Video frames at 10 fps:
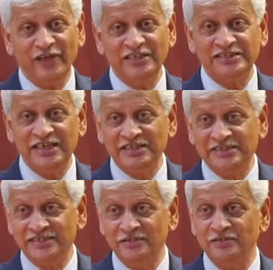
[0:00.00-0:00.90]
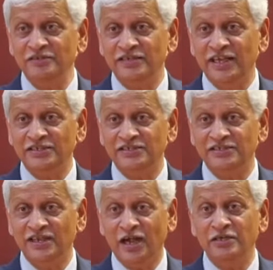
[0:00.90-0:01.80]
that when he sees certain
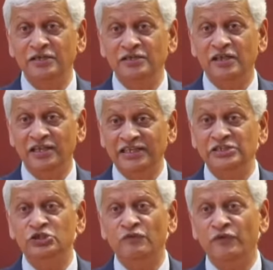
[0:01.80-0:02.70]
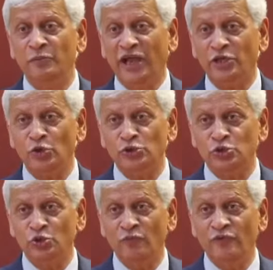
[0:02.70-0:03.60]
things under the lens of a
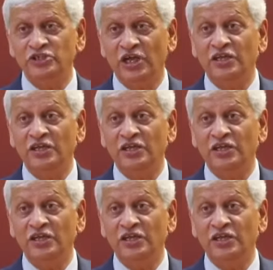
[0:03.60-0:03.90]
microscope,